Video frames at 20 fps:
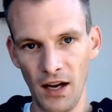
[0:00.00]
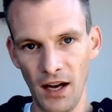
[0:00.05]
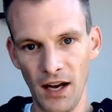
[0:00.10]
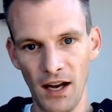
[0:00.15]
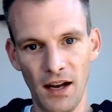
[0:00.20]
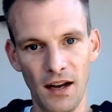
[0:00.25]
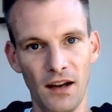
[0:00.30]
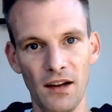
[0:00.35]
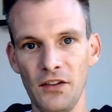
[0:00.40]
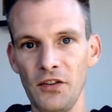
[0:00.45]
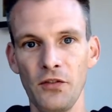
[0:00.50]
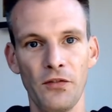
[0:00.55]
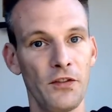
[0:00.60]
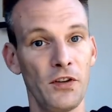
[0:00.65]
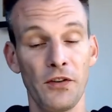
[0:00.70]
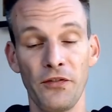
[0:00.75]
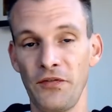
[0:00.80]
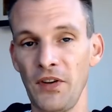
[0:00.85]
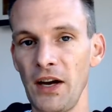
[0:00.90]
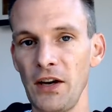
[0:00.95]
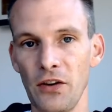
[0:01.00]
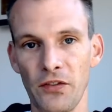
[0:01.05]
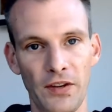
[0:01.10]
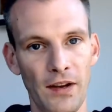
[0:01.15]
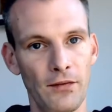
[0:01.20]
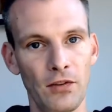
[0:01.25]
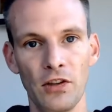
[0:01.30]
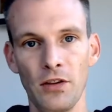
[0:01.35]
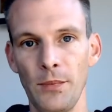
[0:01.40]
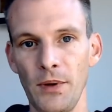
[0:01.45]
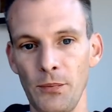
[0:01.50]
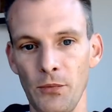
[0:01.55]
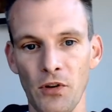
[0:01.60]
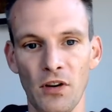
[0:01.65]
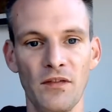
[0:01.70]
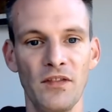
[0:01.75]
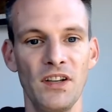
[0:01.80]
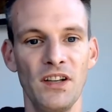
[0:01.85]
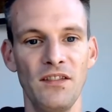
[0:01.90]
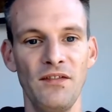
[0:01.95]
Uh, your, your fighters have a little bit more
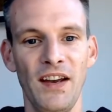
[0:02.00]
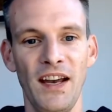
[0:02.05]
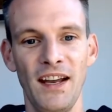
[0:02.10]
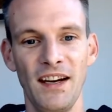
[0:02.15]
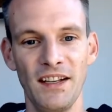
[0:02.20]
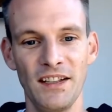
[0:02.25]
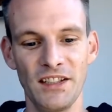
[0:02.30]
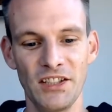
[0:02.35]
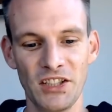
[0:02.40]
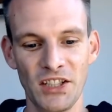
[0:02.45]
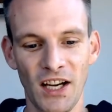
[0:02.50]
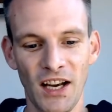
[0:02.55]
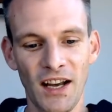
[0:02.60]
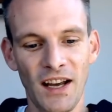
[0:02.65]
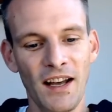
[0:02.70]
of an advantage.